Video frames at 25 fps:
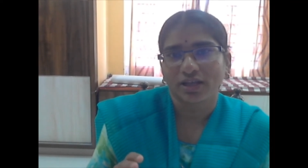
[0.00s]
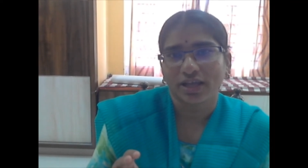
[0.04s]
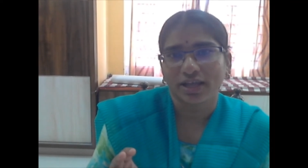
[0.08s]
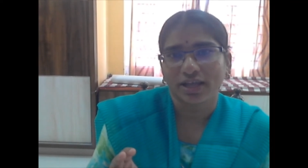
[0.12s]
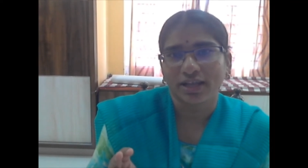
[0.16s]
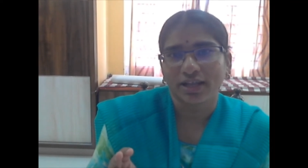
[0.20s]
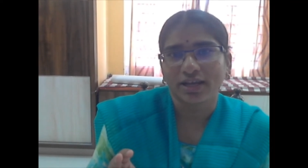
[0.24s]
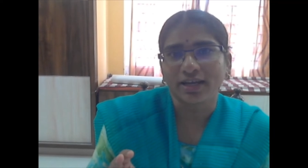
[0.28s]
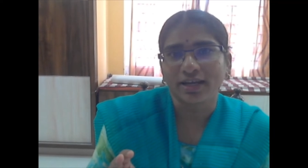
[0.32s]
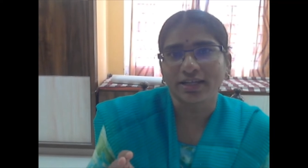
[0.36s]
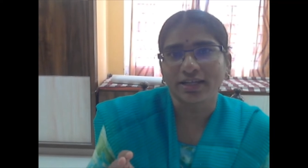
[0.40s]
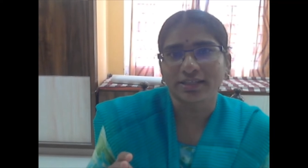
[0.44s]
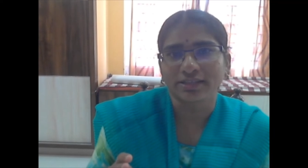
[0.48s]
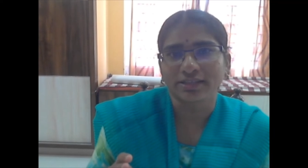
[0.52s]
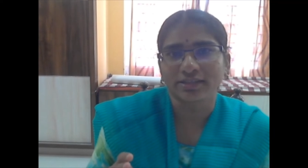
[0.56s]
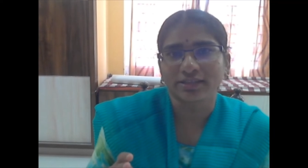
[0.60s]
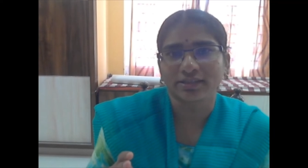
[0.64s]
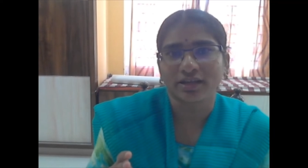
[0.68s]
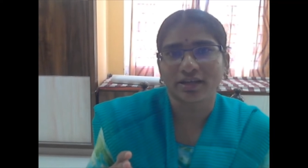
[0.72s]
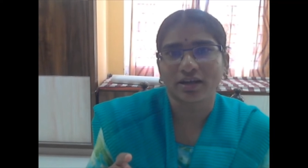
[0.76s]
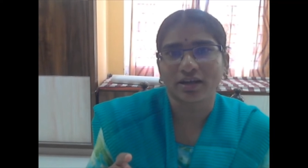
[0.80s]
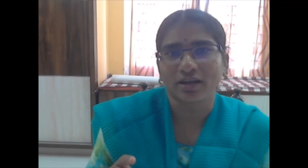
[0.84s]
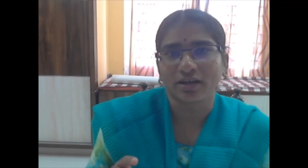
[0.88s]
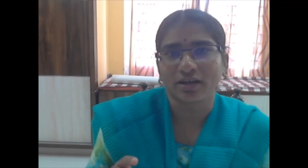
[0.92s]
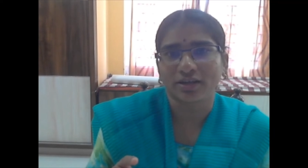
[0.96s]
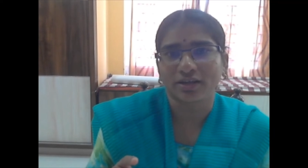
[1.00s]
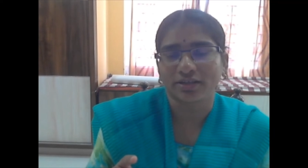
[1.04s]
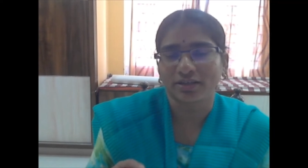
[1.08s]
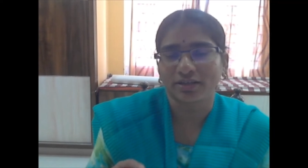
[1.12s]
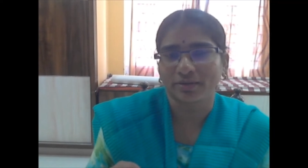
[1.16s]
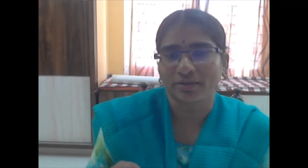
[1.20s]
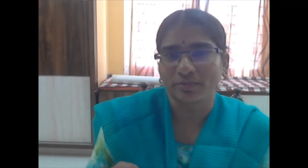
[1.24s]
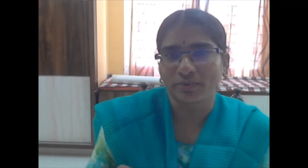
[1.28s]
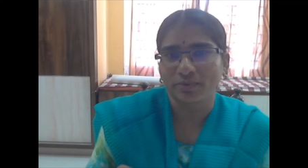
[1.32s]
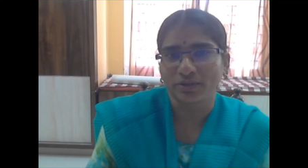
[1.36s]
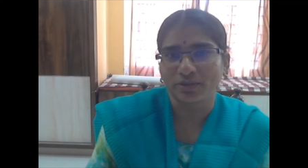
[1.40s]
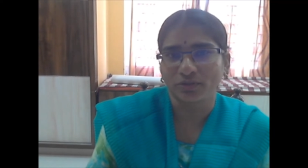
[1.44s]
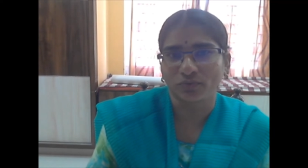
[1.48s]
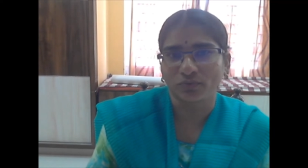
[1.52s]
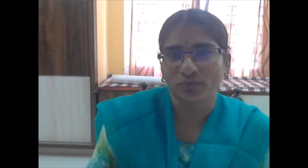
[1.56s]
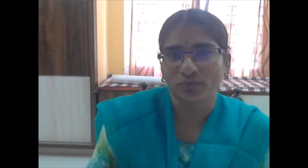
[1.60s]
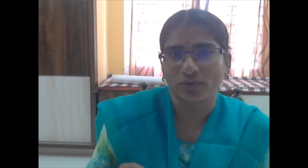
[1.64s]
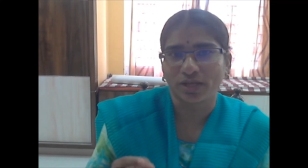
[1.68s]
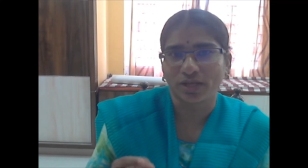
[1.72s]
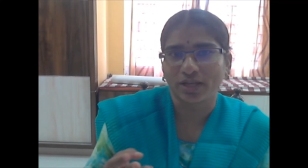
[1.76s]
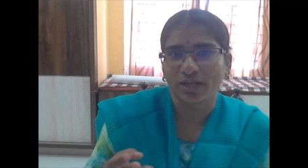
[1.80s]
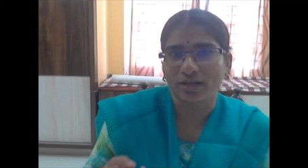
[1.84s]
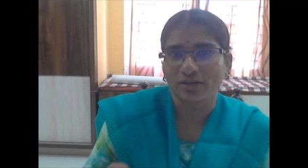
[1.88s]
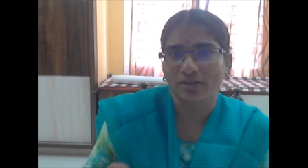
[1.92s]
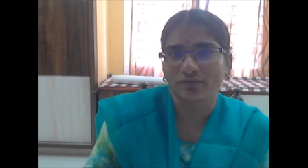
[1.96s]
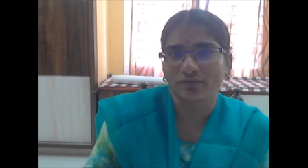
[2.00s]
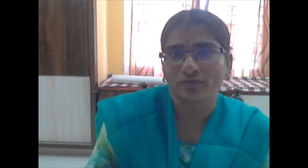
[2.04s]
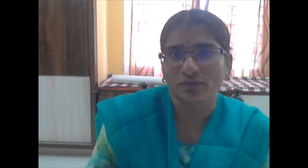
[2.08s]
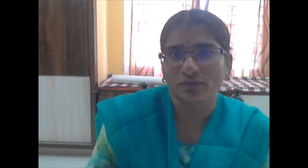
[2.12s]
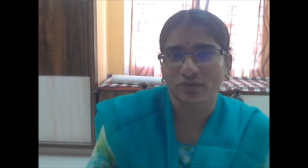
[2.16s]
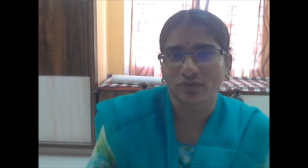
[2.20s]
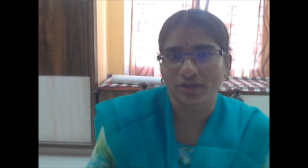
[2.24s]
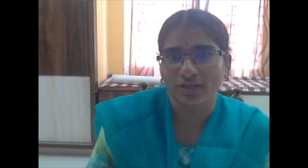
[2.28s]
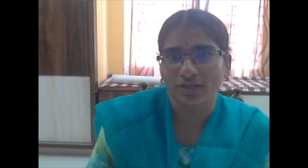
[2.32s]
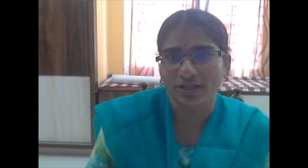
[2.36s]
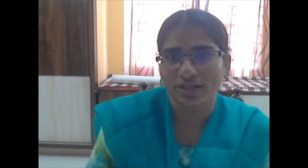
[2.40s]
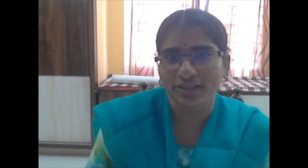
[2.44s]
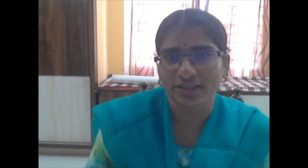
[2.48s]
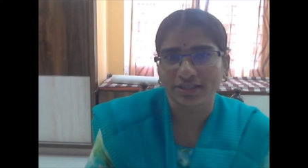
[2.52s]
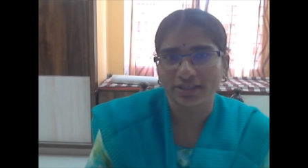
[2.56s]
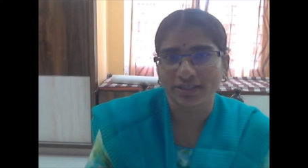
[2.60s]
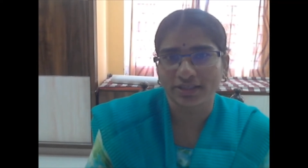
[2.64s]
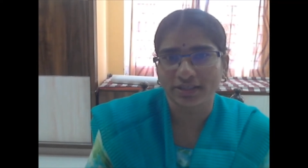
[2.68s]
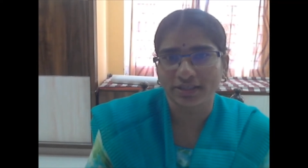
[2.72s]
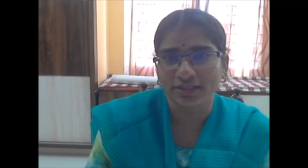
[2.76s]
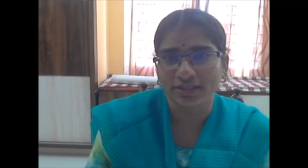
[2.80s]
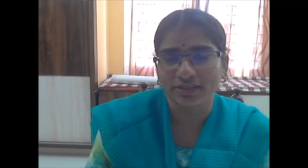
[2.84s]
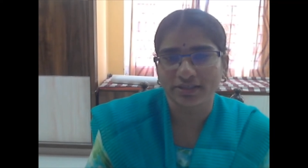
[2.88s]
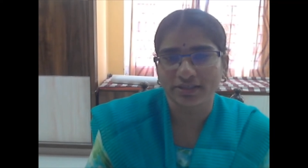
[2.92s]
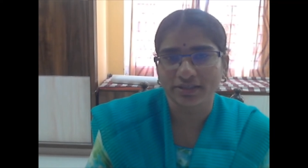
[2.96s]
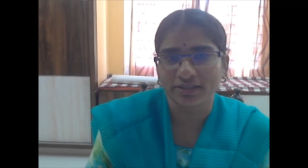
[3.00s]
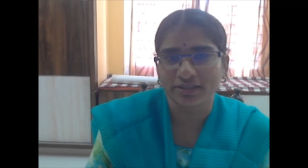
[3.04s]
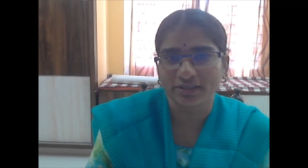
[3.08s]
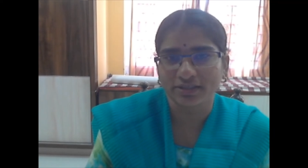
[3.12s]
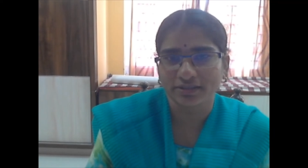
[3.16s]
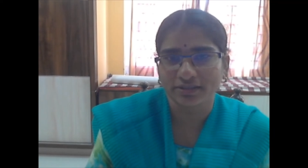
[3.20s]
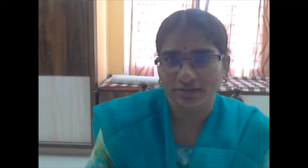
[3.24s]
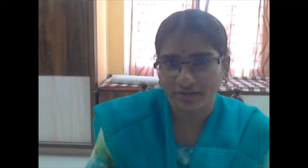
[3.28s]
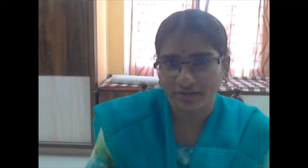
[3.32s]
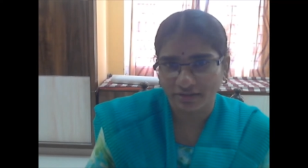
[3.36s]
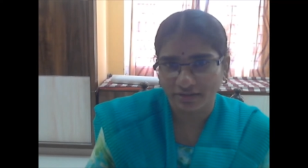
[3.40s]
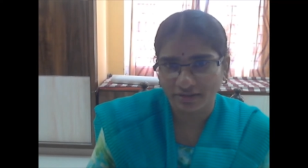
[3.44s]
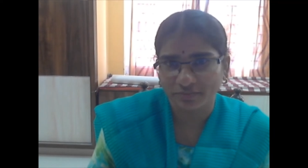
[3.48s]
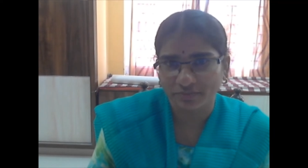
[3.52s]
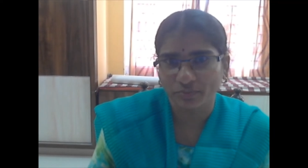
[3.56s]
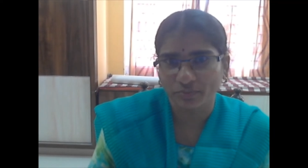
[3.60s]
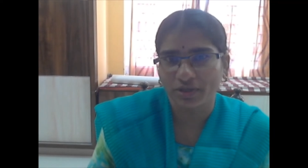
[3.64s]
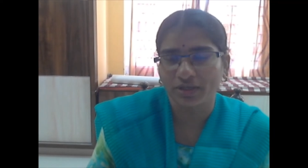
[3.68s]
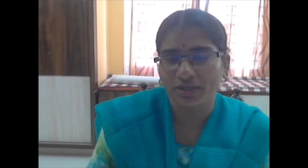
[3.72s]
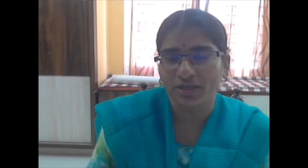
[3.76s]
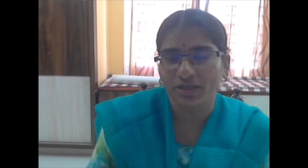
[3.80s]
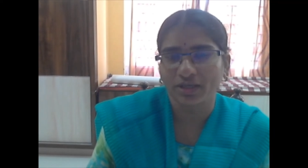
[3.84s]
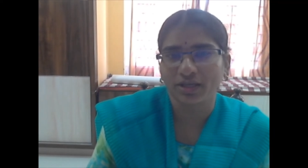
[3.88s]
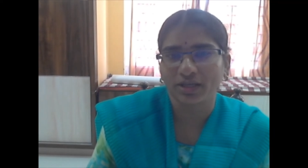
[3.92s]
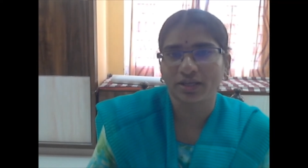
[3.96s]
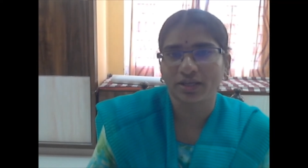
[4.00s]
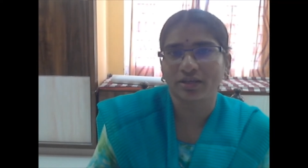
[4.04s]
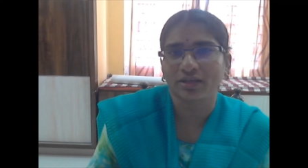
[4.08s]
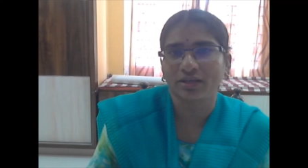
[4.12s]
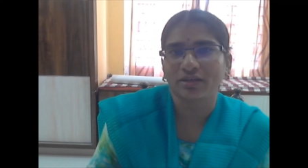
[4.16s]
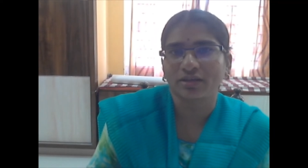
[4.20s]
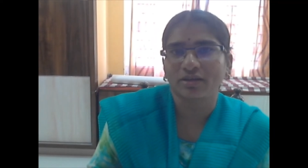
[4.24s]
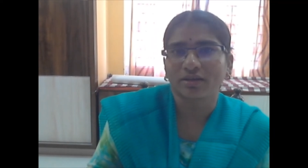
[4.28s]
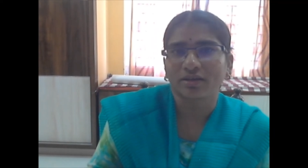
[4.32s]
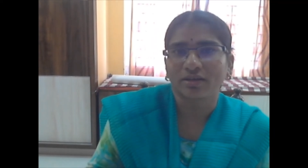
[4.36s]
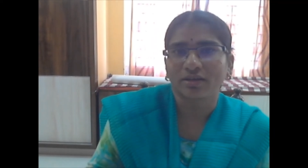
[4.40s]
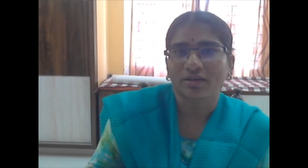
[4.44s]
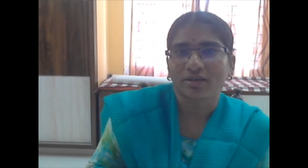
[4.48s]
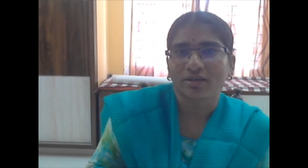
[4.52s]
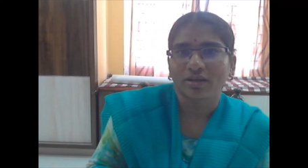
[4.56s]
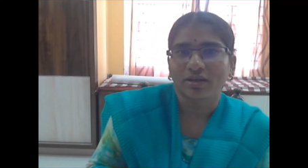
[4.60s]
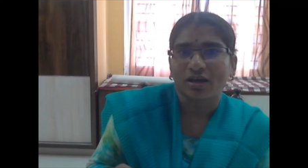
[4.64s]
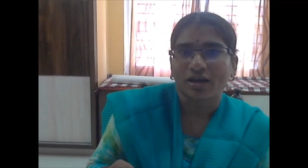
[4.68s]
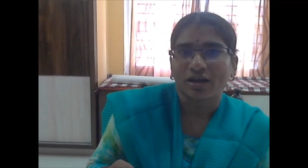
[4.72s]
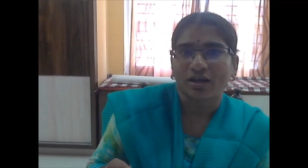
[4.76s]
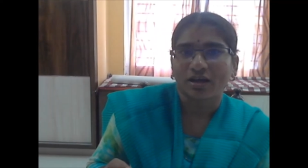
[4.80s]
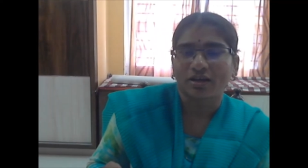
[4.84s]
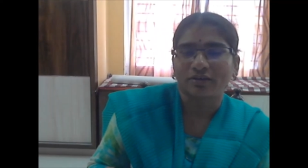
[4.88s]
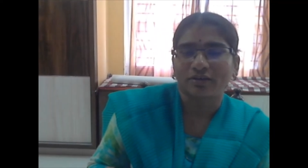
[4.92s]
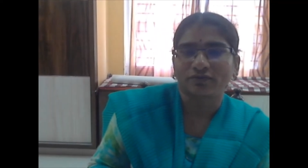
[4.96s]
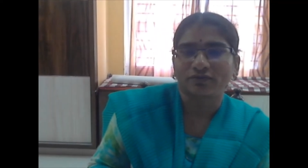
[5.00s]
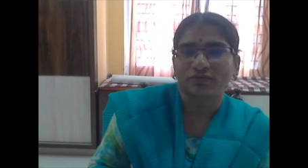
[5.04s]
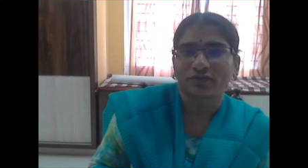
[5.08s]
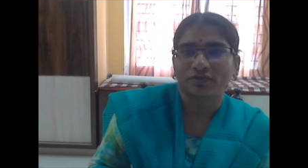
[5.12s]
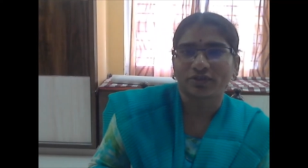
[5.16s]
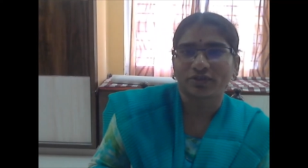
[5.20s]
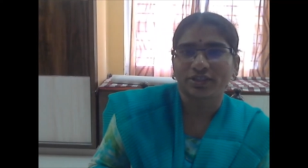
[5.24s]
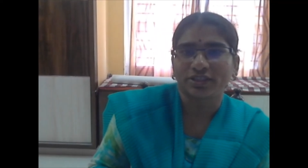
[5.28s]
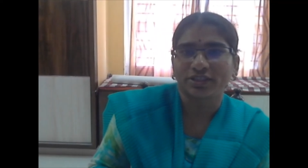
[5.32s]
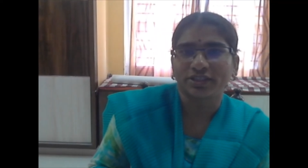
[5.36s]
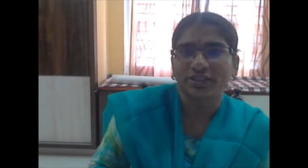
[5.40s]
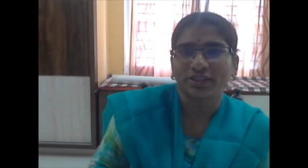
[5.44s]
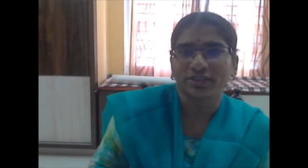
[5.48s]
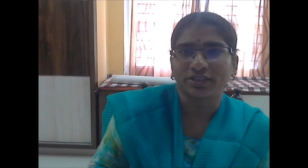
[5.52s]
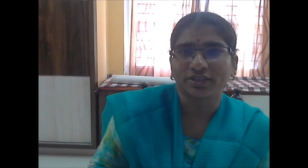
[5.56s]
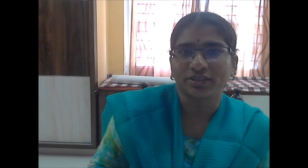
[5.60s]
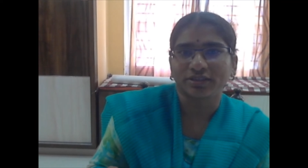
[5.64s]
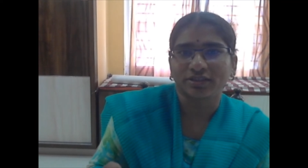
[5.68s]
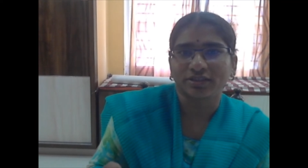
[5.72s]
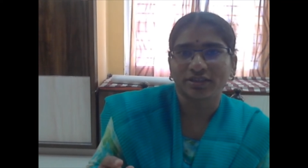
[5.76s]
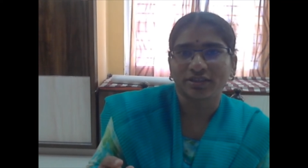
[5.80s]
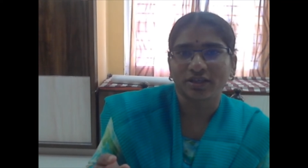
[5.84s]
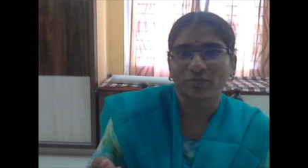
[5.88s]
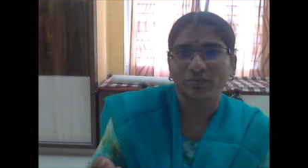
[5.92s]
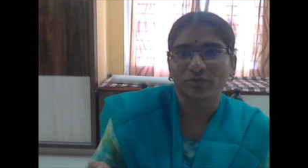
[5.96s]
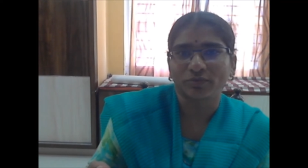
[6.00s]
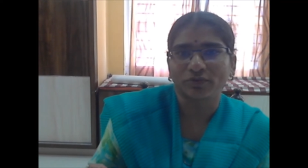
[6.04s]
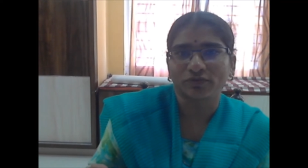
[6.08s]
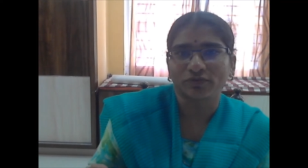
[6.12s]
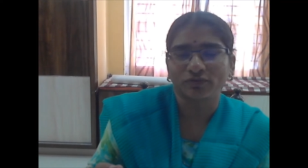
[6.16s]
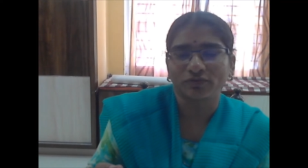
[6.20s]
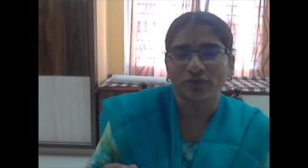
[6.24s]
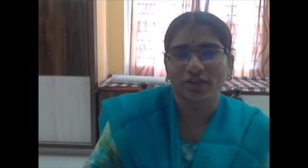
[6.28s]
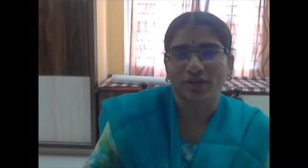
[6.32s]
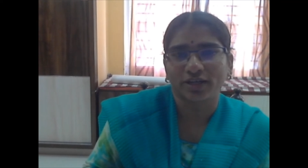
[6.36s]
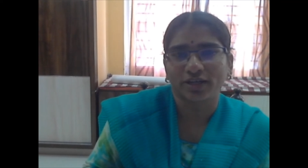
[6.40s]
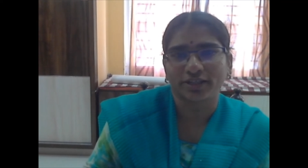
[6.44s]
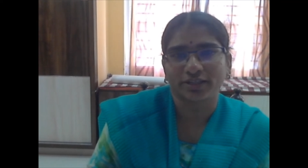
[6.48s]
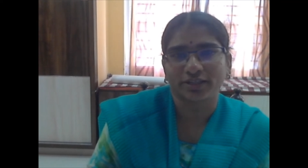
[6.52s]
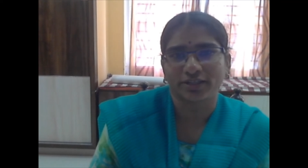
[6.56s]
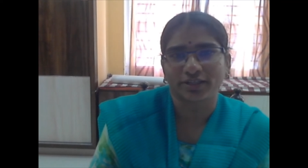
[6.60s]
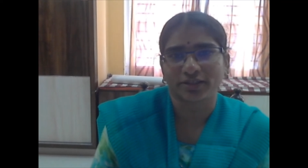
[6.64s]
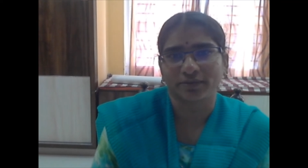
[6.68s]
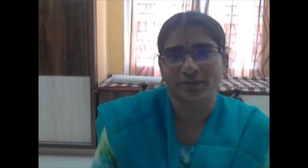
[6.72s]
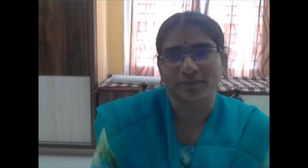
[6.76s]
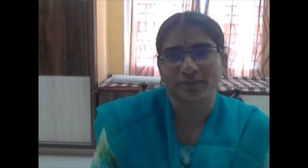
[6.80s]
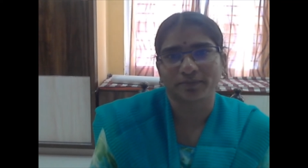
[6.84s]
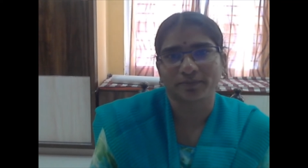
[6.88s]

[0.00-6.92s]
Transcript: LSRW, L for listening, speaking, R for reading, W for writing.